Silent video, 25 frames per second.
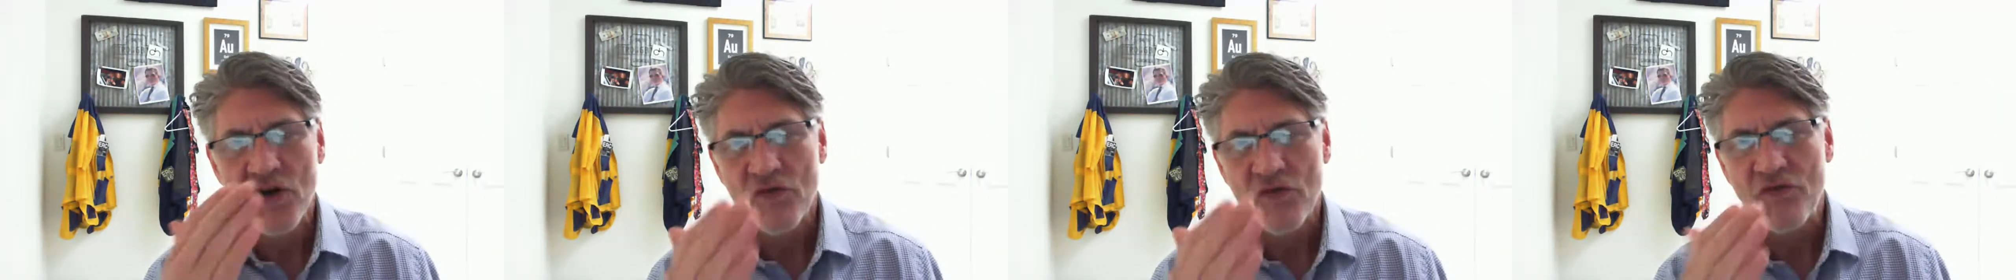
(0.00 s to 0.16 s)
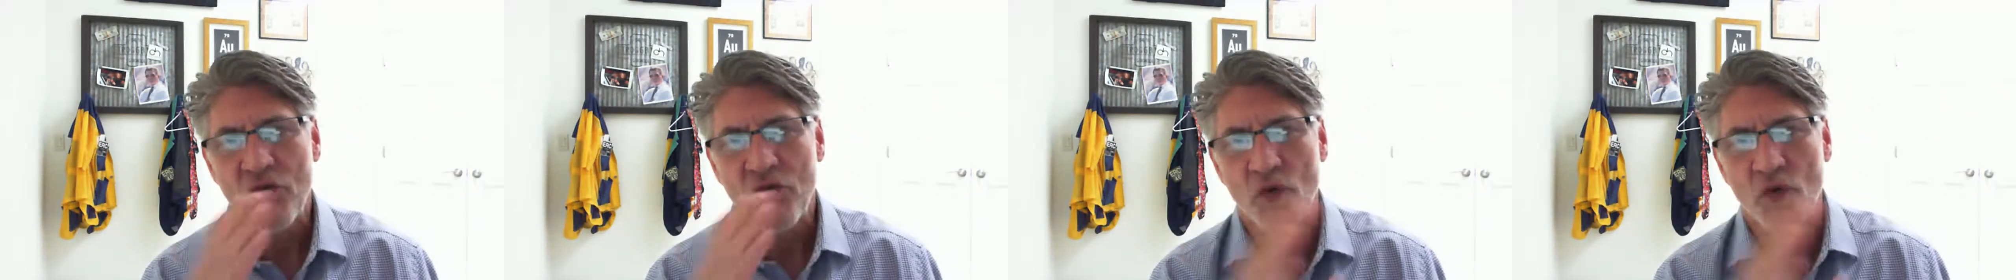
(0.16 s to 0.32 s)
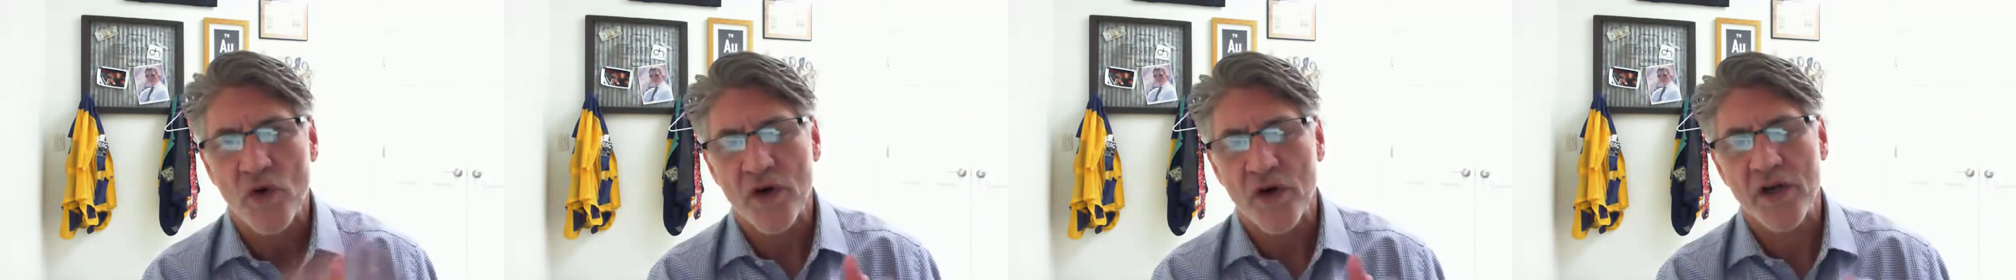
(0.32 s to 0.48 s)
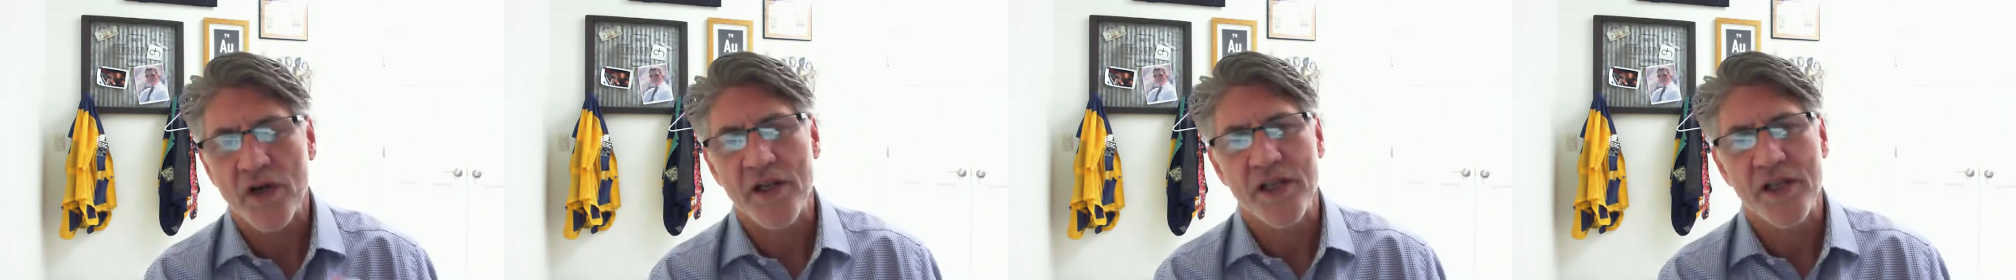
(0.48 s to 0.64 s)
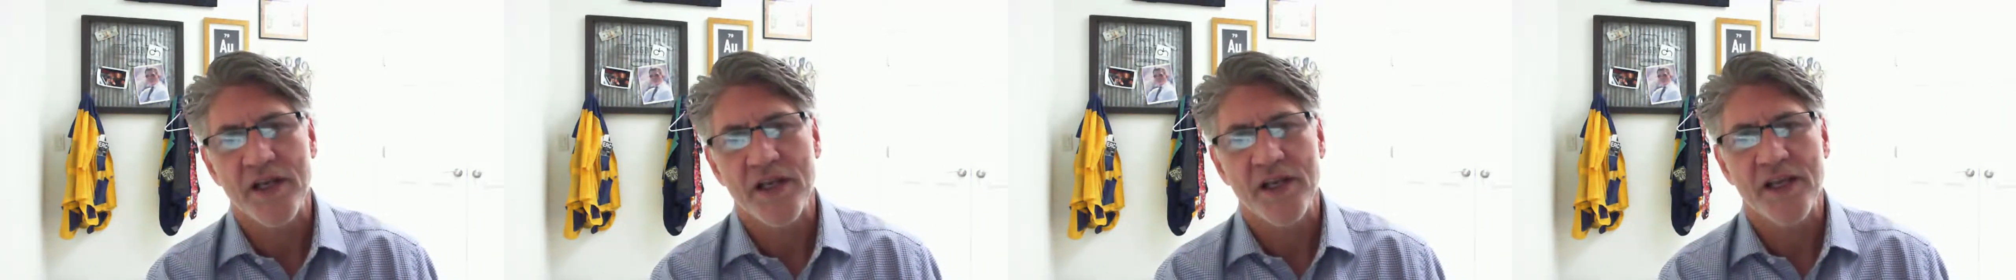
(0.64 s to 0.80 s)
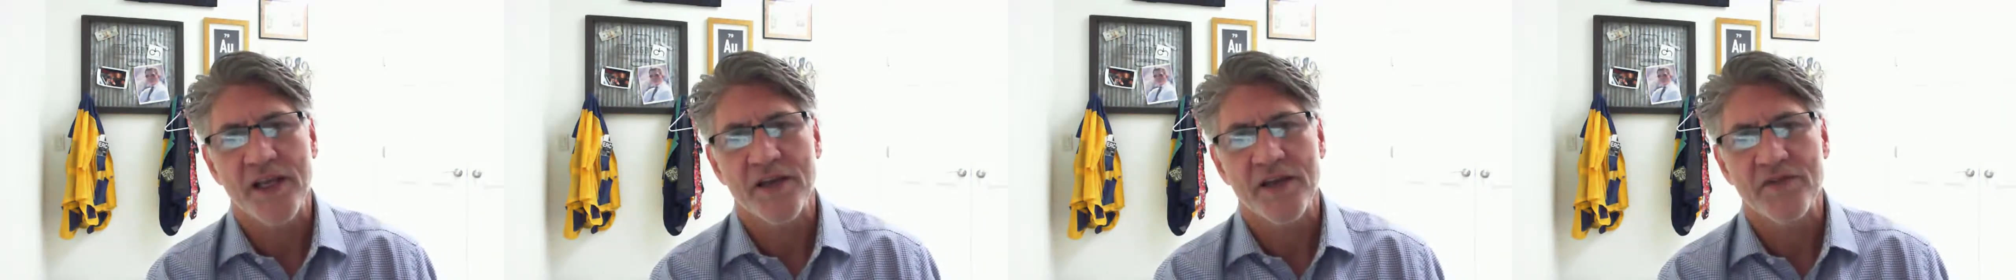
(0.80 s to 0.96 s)
for
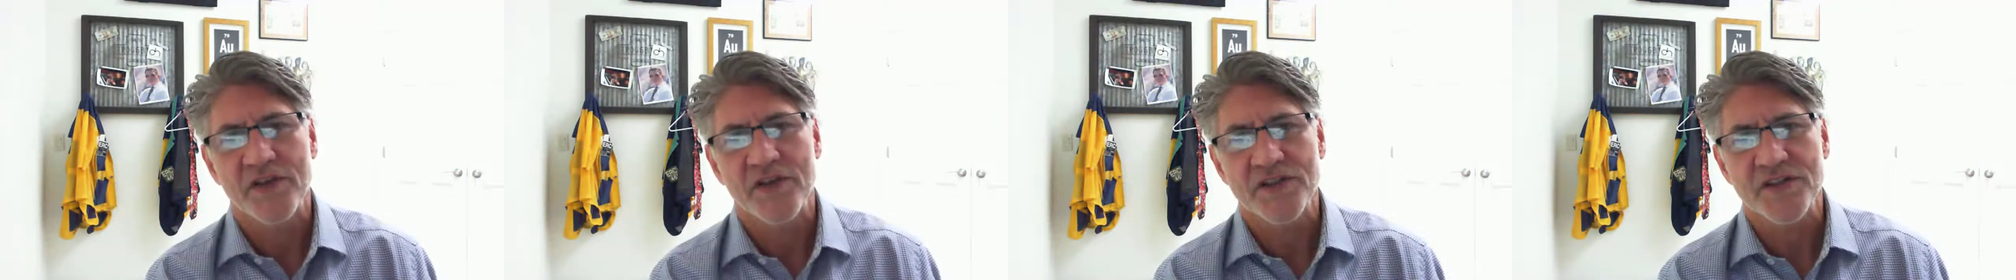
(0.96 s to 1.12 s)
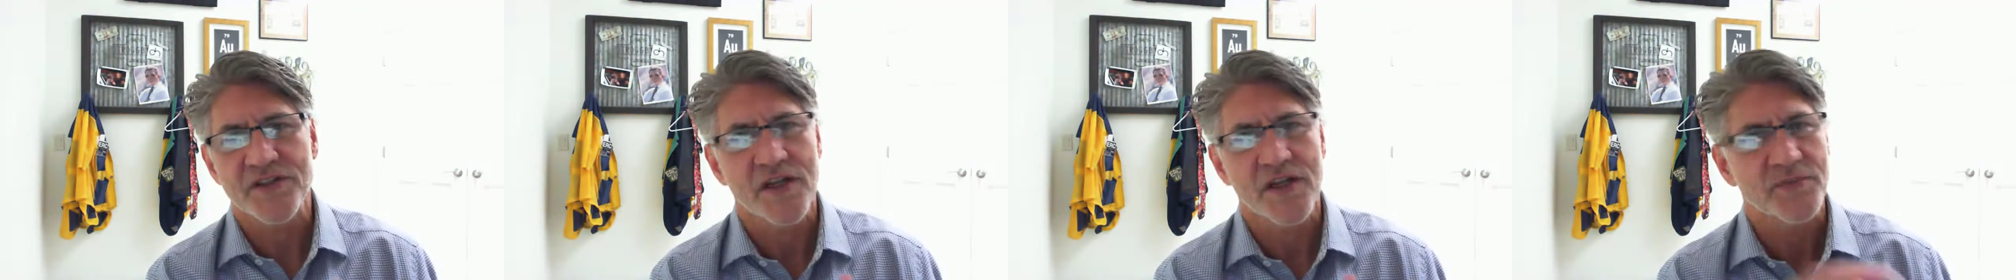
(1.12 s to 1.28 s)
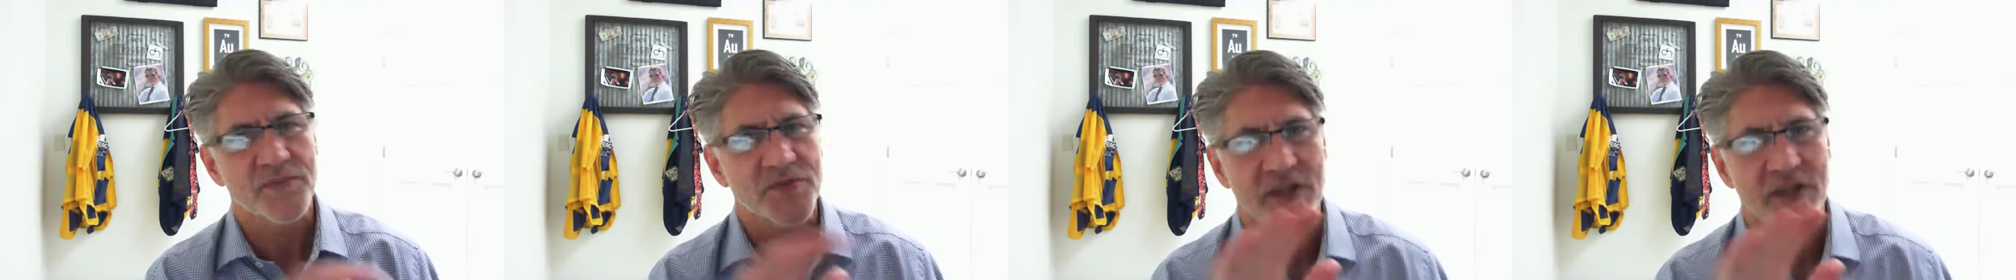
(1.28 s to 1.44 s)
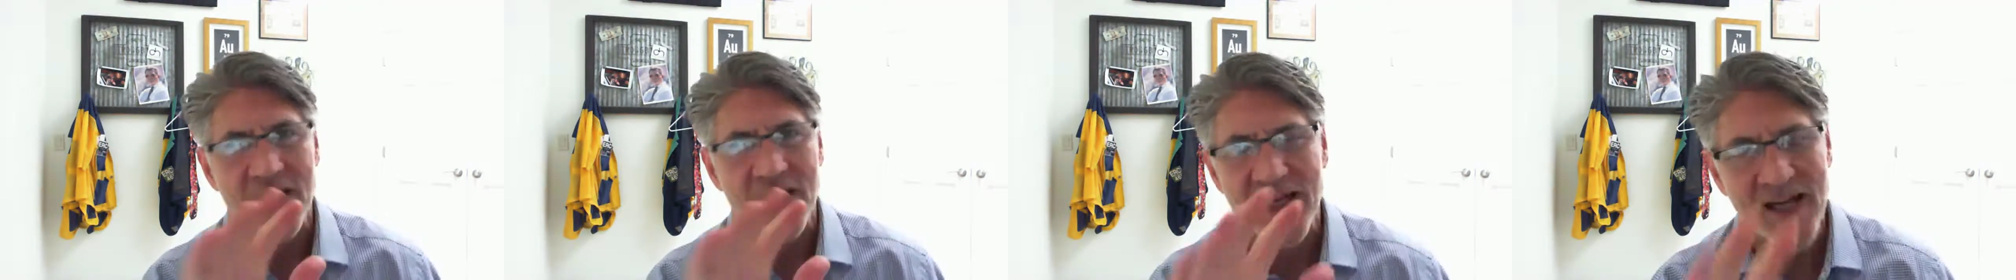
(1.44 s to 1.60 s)
any given assumption.